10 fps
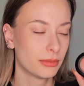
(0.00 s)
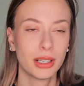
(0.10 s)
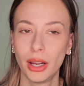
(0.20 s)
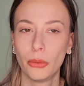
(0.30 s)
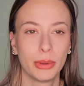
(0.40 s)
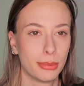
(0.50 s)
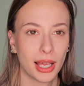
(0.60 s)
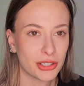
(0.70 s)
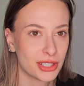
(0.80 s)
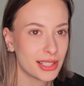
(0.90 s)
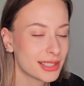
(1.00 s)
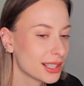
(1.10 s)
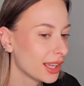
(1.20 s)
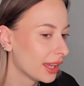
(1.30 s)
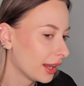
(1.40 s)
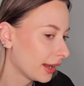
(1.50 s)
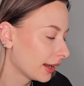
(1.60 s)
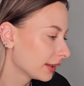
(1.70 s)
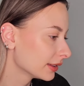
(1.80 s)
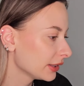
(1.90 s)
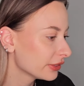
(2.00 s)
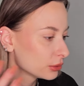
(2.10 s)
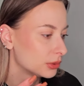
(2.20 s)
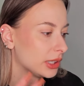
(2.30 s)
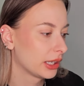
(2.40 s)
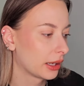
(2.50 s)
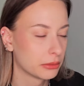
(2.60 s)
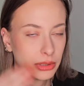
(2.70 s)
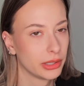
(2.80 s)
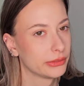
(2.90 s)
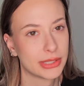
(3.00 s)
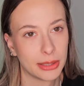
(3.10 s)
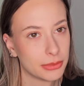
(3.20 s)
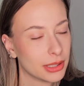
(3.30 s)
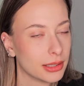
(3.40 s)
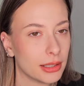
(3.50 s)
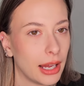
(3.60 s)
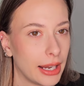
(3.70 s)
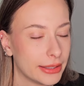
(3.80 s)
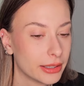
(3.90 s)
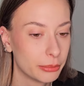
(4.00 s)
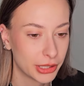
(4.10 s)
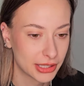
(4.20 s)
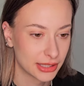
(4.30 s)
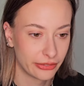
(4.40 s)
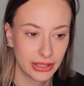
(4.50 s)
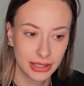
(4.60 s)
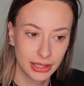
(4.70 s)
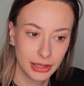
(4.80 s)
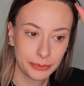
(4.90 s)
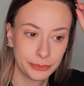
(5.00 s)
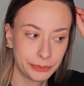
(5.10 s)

glowy blushes and even today I could have skipped the highlighter because the Fenty